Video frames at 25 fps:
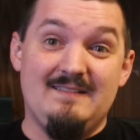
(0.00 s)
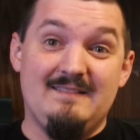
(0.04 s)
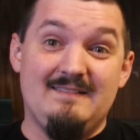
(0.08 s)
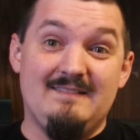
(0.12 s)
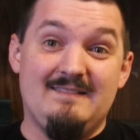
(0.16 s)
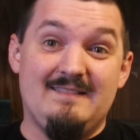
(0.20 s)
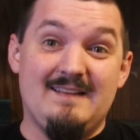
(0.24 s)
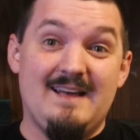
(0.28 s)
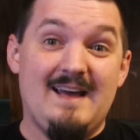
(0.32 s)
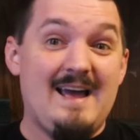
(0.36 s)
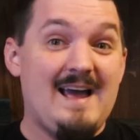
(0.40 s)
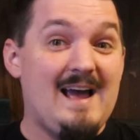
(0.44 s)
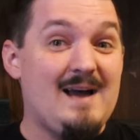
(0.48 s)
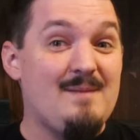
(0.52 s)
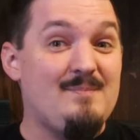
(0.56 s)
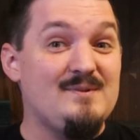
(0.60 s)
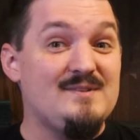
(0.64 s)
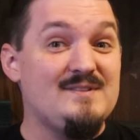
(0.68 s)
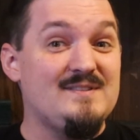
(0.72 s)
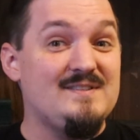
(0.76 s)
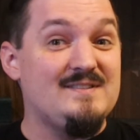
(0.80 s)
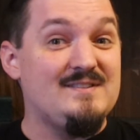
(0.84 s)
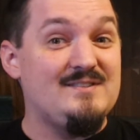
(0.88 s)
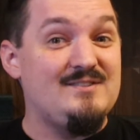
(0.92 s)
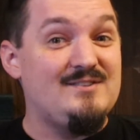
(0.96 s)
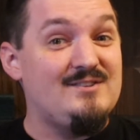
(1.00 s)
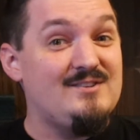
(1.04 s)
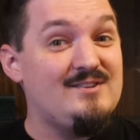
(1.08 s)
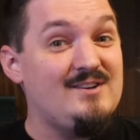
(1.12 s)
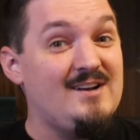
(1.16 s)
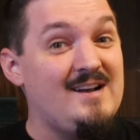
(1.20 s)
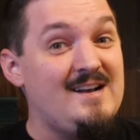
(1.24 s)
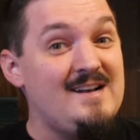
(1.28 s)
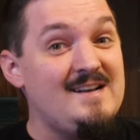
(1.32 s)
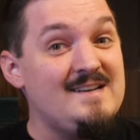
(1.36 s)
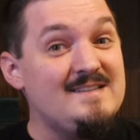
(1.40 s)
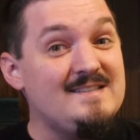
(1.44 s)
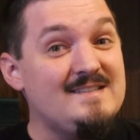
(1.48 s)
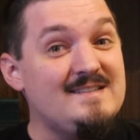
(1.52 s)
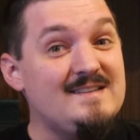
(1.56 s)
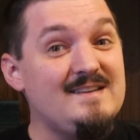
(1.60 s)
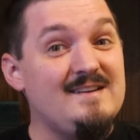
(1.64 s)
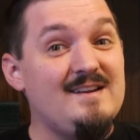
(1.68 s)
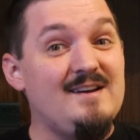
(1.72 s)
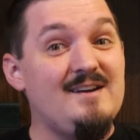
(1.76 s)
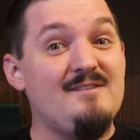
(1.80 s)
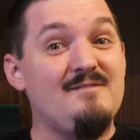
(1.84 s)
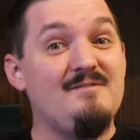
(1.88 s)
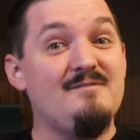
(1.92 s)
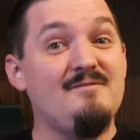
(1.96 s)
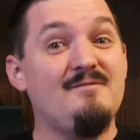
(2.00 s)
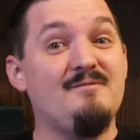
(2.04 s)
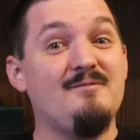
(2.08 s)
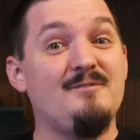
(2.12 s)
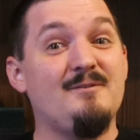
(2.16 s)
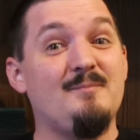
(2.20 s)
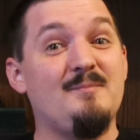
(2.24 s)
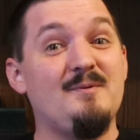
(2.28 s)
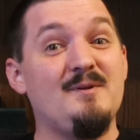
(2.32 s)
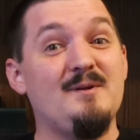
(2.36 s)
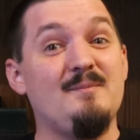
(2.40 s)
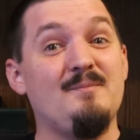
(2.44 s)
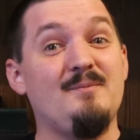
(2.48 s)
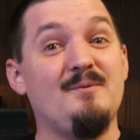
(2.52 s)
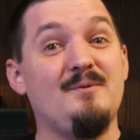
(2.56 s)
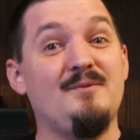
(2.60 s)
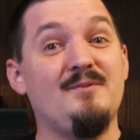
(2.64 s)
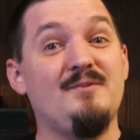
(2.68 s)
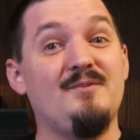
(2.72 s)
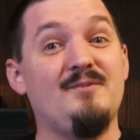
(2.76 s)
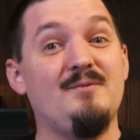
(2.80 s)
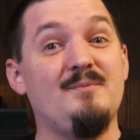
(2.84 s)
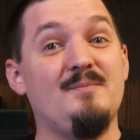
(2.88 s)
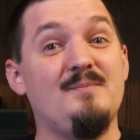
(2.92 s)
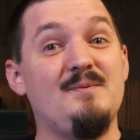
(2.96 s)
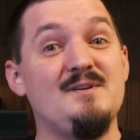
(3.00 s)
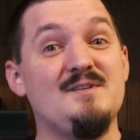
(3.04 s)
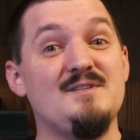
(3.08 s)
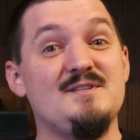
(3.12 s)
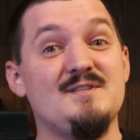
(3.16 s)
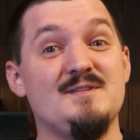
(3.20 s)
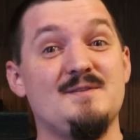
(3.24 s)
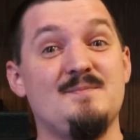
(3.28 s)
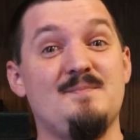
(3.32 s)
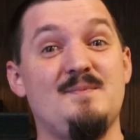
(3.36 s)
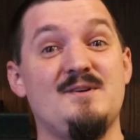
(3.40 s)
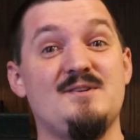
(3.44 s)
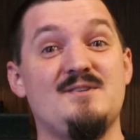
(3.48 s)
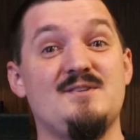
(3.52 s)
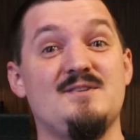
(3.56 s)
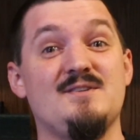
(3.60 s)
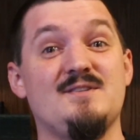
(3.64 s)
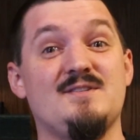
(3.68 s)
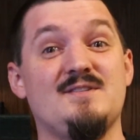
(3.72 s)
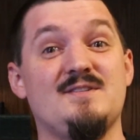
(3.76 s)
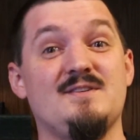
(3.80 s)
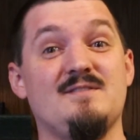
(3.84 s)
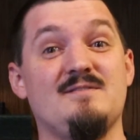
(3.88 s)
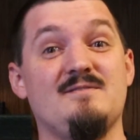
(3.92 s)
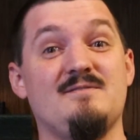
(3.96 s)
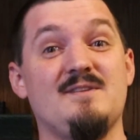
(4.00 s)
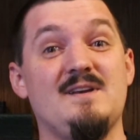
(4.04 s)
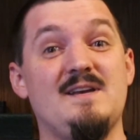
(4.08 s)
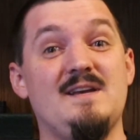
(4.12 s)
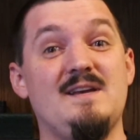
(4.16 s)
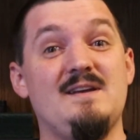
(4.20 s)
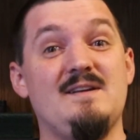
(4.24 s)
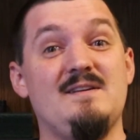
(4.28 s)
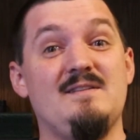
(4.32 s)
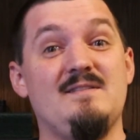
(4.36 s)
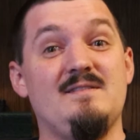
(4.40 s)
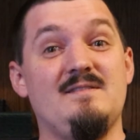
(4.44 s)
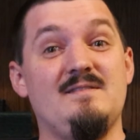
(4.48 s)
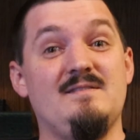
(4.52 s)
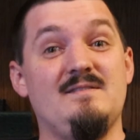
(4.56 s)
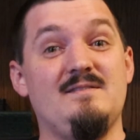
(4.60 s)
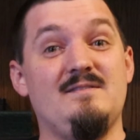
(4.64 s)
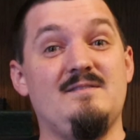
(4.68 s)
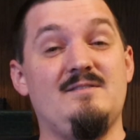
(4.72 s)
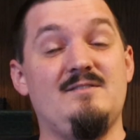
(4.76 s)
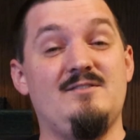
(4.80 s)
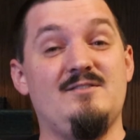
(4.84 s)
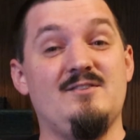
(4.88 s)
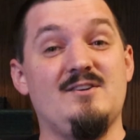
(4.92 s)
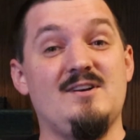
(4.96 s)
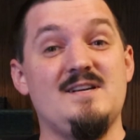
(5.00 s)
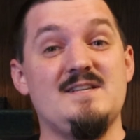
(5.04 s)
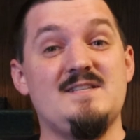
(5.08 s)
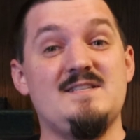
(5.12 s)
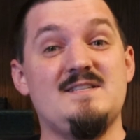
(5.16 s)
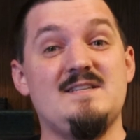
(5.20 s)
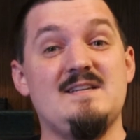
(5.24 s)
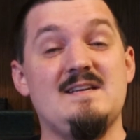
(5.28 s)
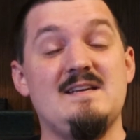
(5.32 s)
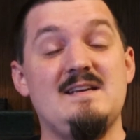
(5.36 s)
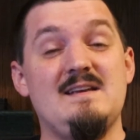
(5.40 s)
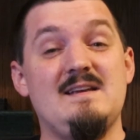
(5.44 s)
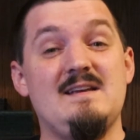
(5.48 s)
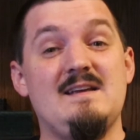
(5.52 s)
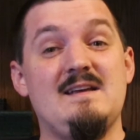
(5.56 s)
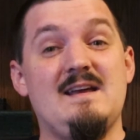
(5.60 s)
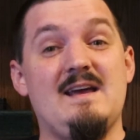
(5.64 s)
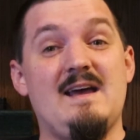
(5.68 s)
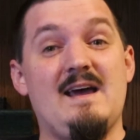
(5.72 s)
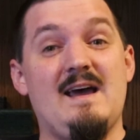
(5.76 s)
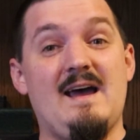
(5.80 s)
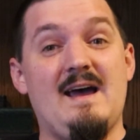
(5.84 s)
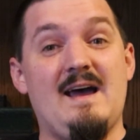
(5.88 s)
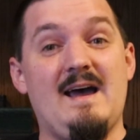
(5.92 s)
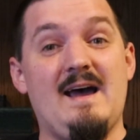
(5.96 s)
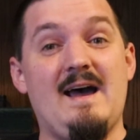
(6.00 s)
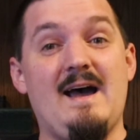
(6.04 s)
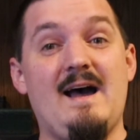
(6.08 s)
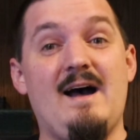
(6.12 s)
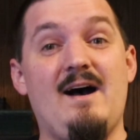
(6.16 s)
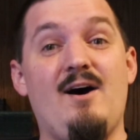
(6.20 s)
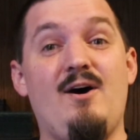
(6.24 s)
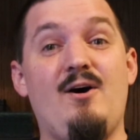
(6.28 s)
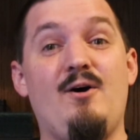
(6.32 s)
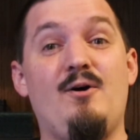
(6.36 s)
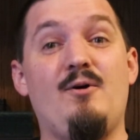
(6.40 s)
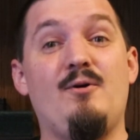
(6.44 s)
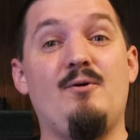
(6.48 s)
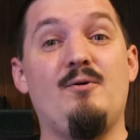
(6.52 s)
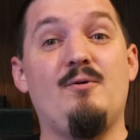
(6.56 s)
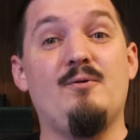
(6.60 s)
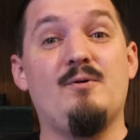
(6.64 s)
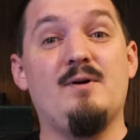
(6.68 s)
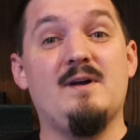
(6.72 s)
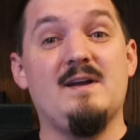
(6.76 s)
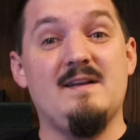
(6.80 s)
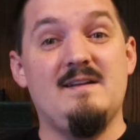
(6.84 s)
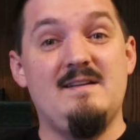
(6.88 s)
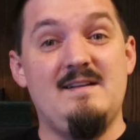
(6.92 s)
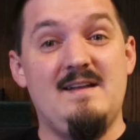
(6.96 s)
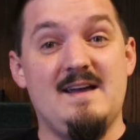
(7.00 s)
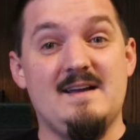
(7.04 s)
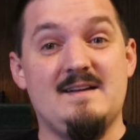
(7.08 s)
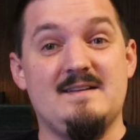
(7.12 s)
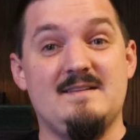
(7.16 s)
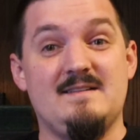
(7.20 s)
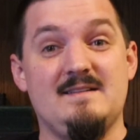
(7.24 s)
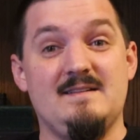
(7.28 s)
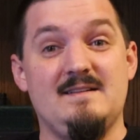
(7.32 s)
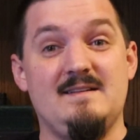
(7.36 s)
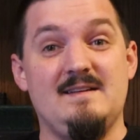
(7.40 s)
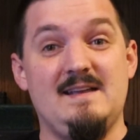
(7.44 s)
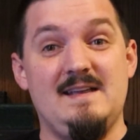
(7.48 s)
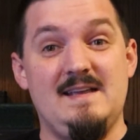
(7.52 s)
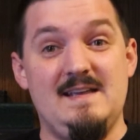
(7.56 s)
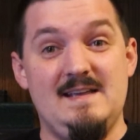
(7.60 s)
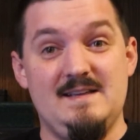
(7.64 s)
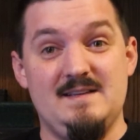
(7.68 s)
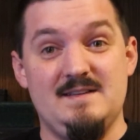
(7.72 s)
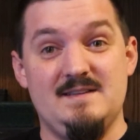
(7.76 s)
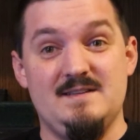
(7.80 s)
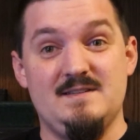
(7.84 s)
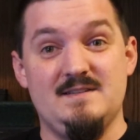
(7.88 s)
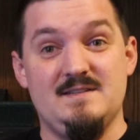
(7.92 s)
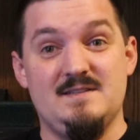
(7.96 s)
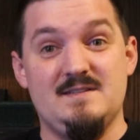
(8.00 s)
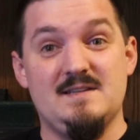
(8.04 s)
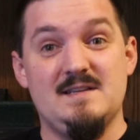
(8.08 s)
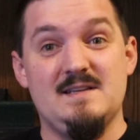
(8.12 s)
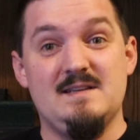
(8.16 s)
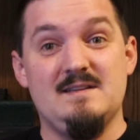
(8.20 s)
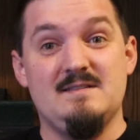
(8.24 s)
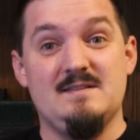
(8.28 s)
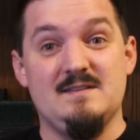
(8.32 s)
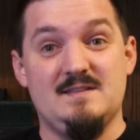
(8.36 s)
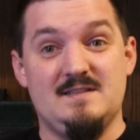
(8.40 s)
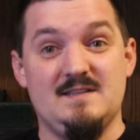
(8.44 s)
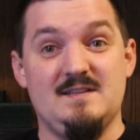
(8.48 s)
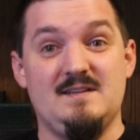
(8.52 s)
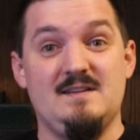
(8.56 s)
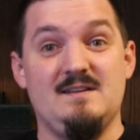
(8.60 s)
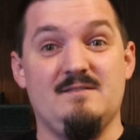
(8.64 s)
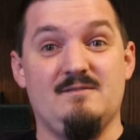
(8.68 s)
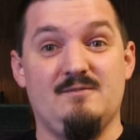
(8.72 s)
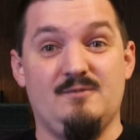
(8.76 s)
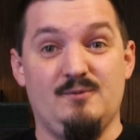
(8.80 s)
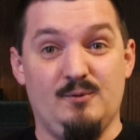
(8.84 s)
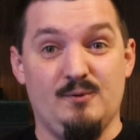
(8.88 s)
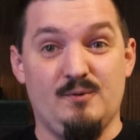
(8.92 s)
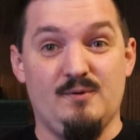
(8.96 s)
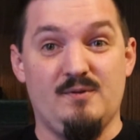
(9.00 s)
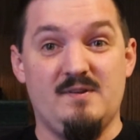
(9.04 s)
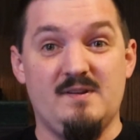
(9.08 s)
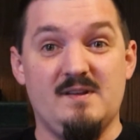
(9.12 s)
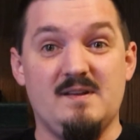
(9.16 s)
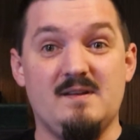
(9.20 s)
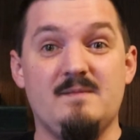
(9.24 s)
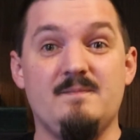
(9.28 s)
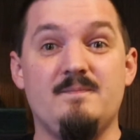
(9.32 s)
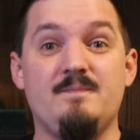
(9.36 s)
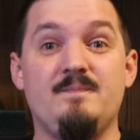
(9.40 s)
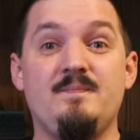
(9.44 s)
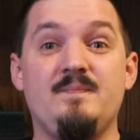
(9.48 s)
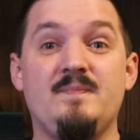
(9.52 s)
that happens just enough for people to be suspicious of just how connected is the city of Lorthian.